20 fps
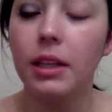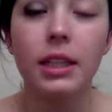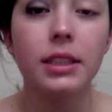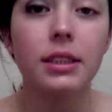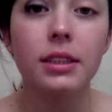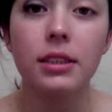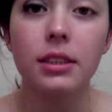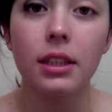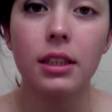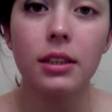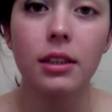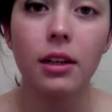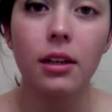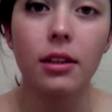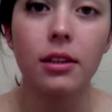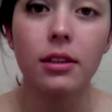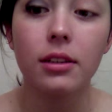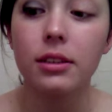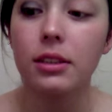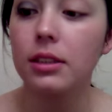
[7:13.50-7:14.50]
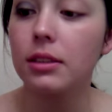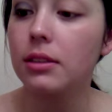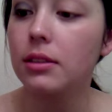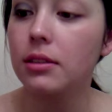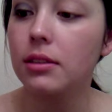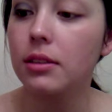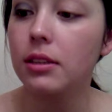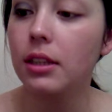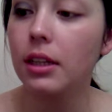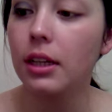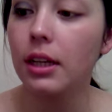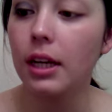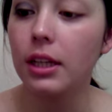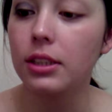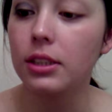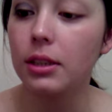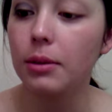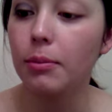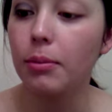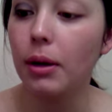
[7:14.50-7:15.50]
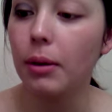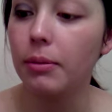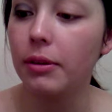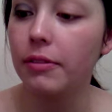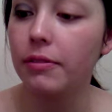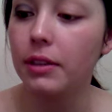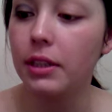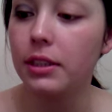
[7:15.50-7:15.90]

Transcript: Less than $10. You can actually probably